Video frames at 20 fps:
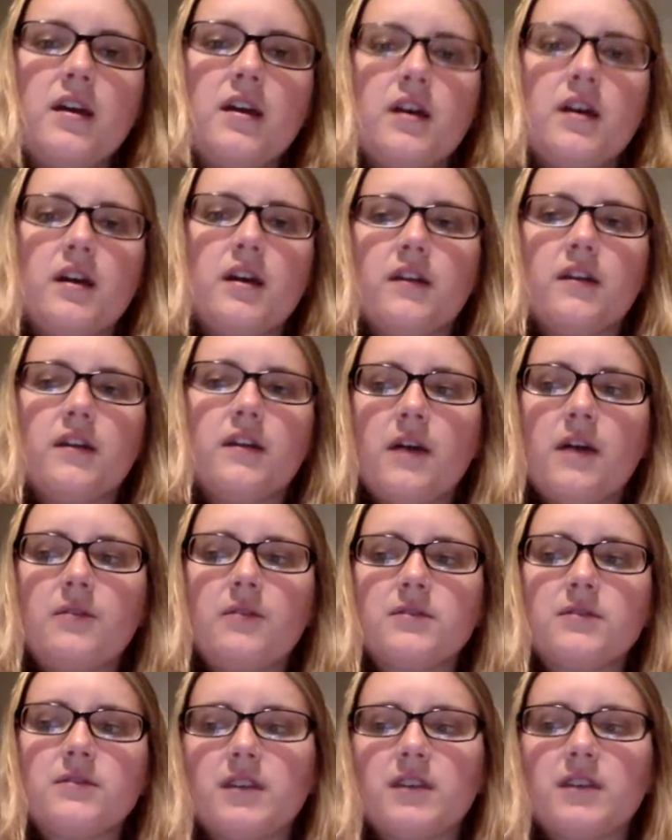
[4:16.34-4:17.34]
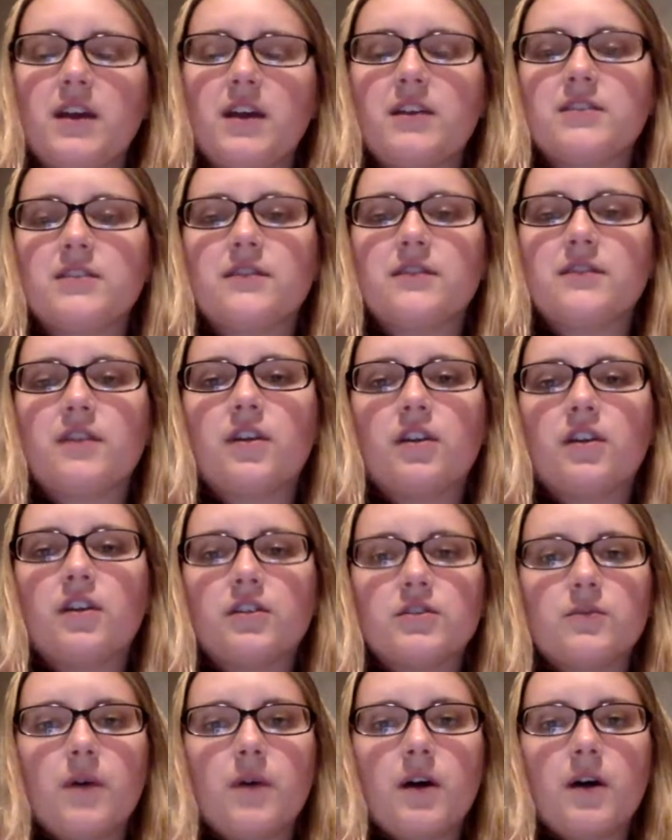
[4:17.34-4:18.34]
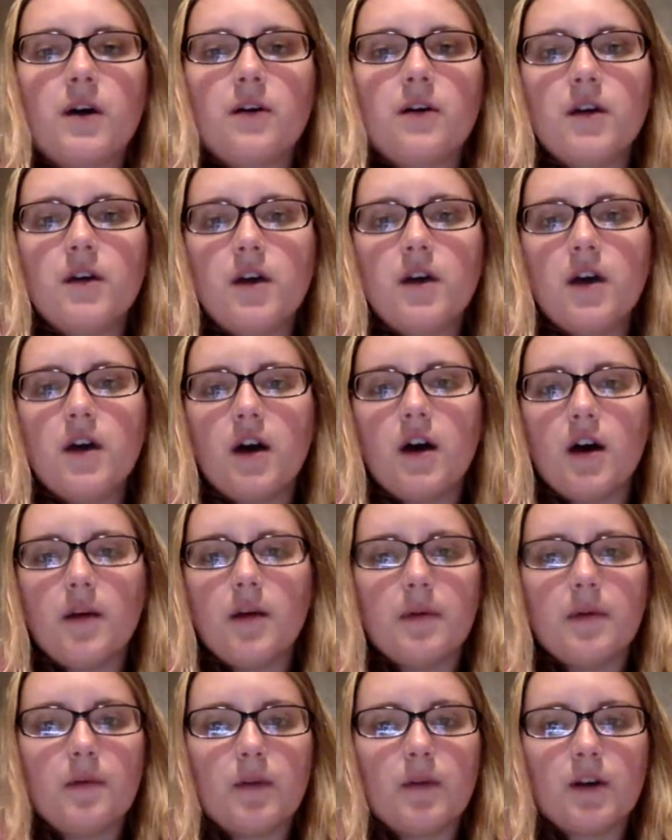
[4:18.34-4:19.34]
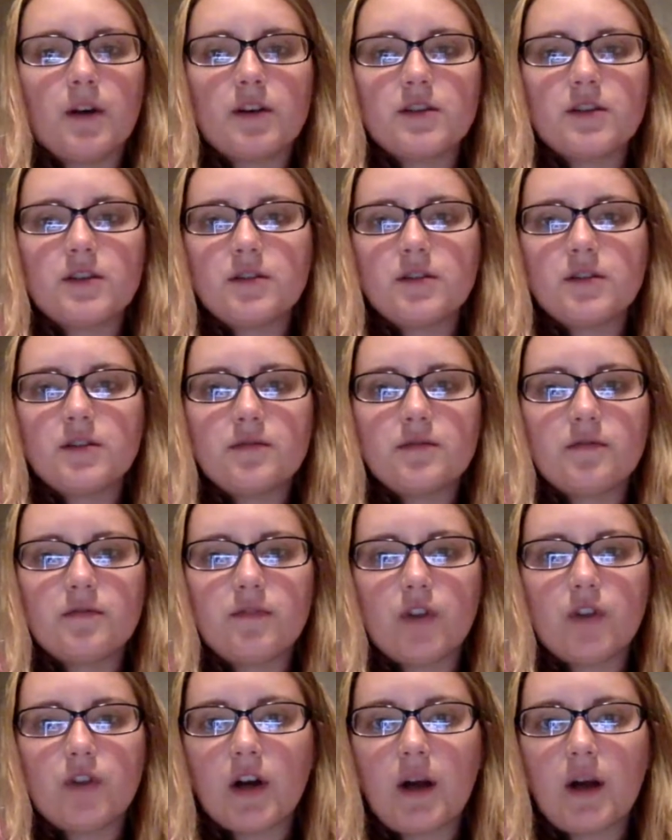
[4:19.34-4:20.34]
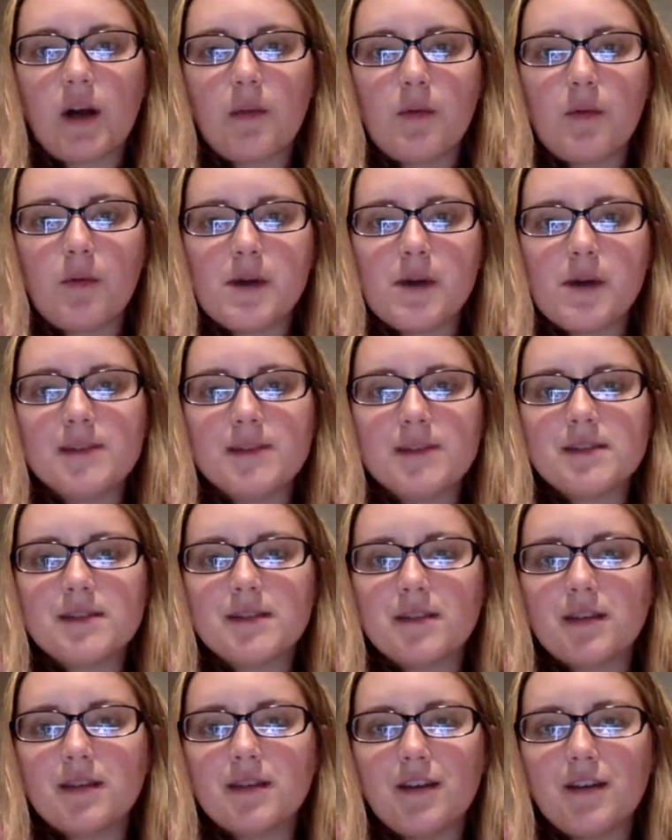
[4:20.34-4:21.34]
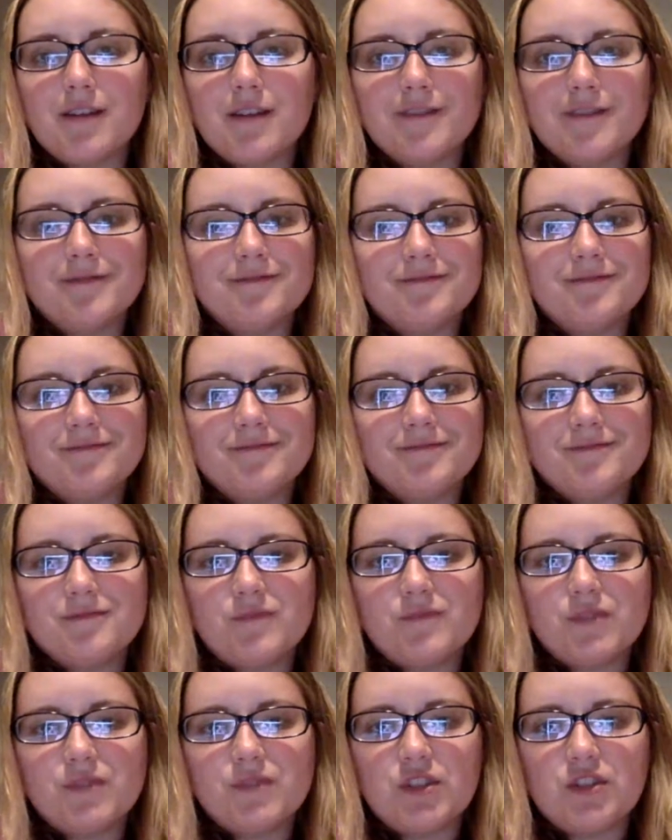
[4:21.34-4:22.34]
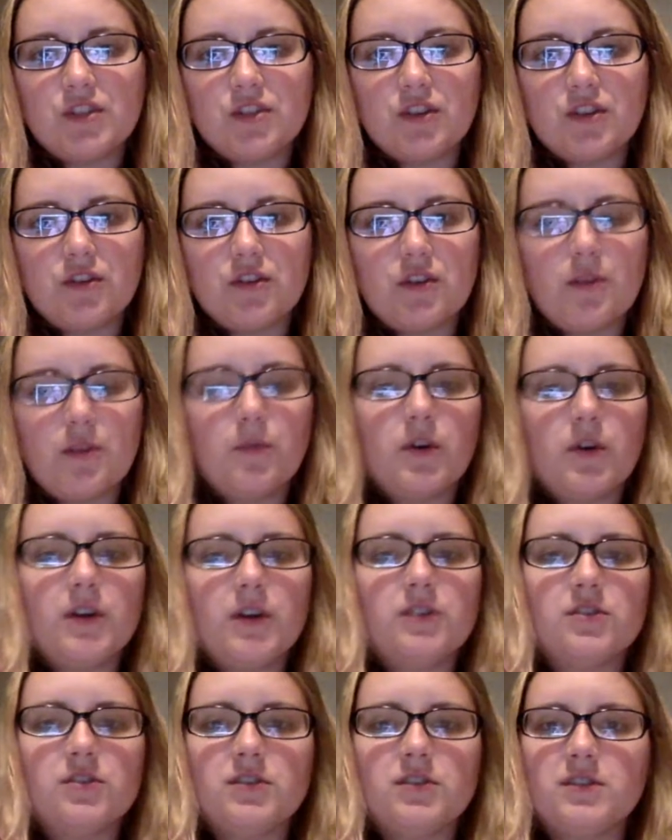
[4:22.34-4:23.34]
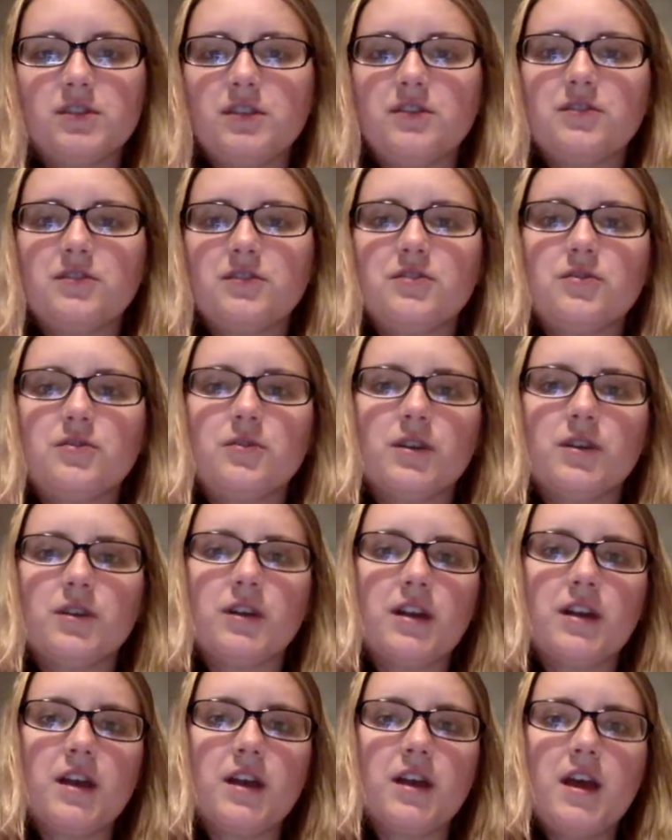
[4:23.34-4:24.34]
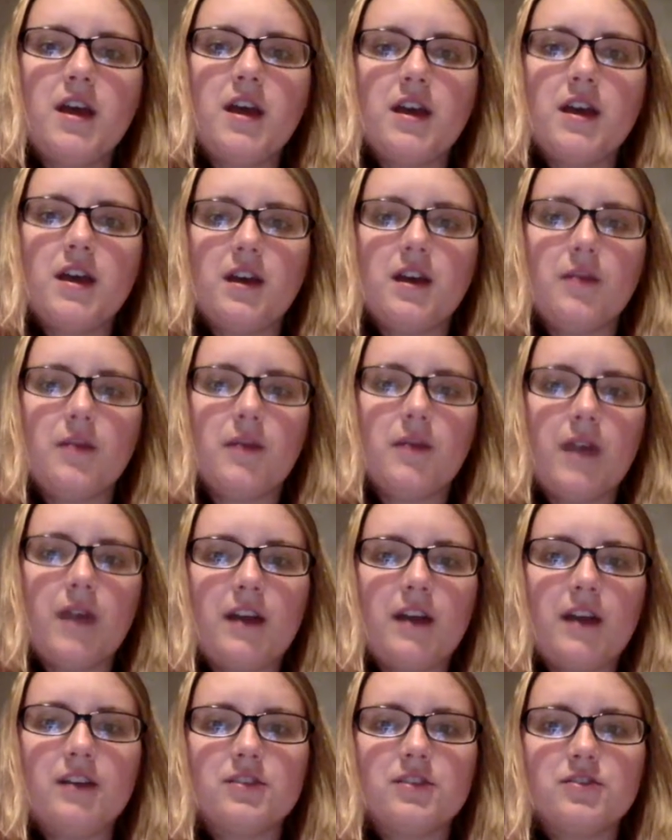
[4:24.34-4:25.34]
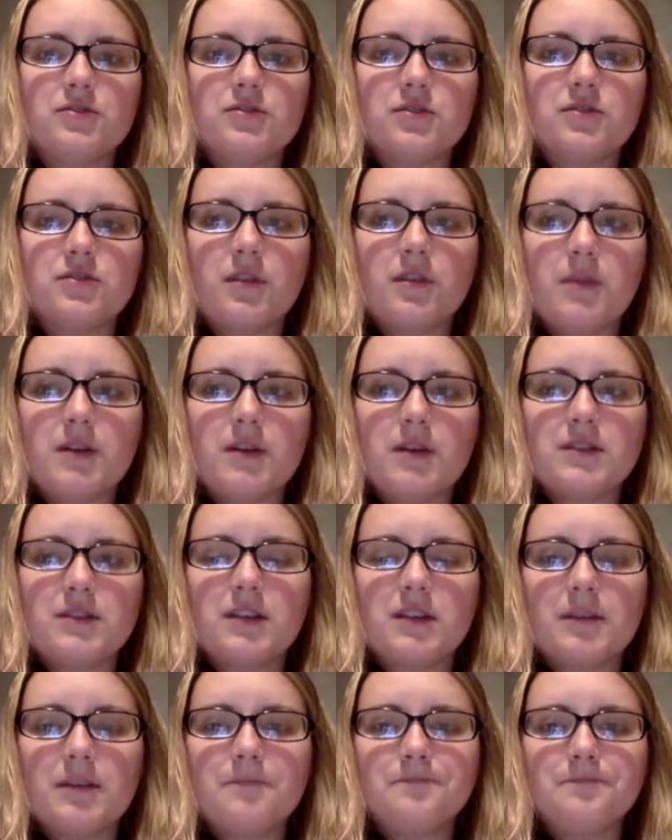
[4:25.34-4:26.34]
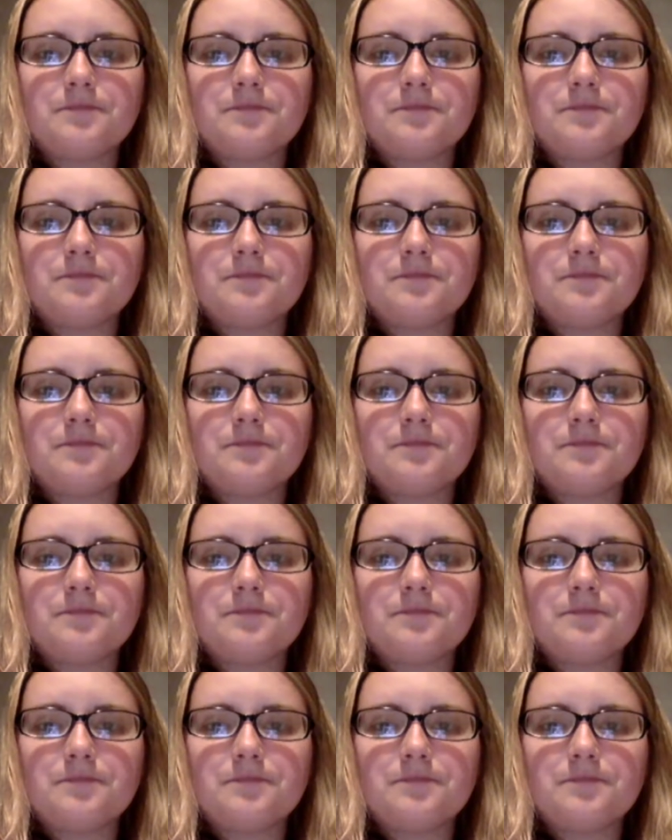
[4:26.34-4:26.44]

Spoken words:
and that was the case for her as well. It worked for a couple months, and then she showed no more interest in the story, and we had issues on the bus again.